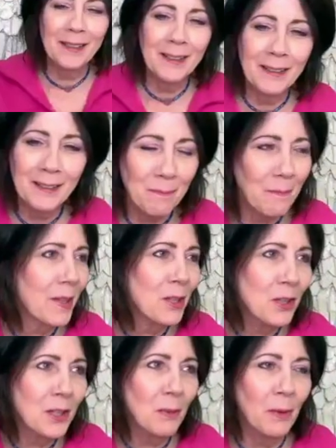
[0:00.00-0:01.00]
and
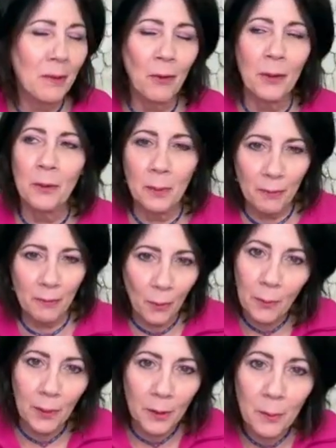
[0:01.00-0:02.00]
she's someone I've worked with before
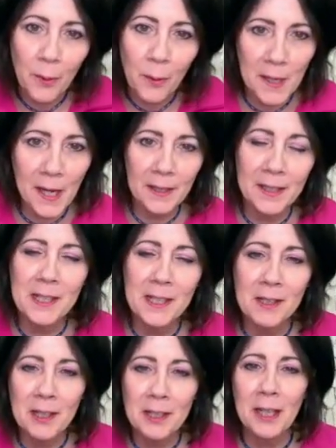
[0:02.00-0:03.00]
with other modalities.
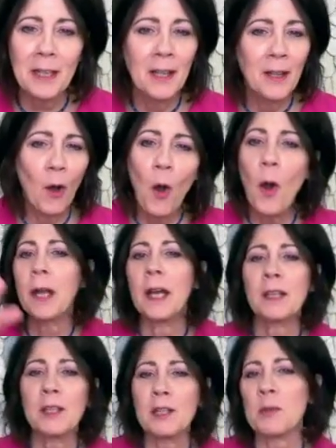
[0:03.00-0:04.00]
And she's like, oh, I
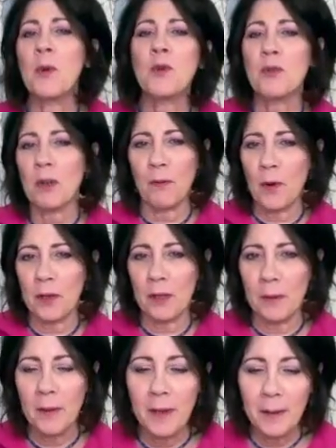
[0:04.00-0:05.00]
got this mudra for
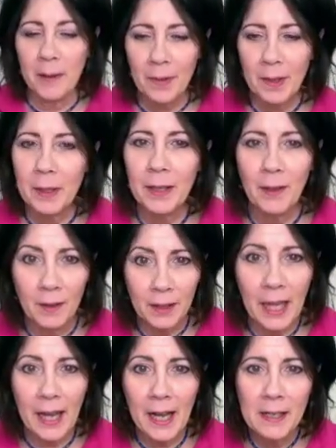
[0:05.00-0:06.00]
you. I'm like,
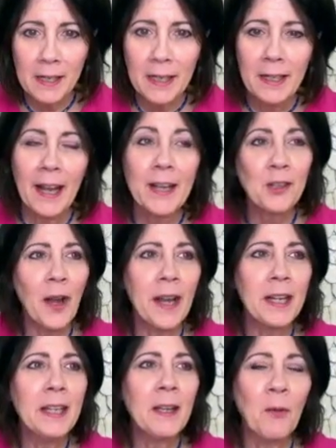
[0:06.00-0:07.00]
yeah, I
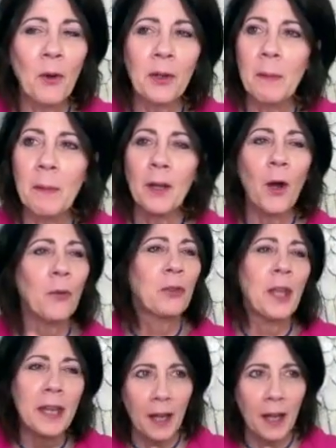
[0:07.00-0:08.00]
tried it. It worked. I'm like, oh,
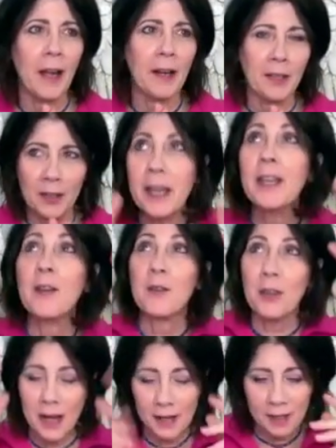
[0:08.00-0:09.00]
thank God. Thank you.
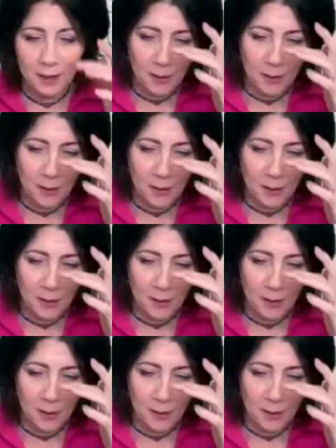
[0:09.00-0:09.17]
Thank you.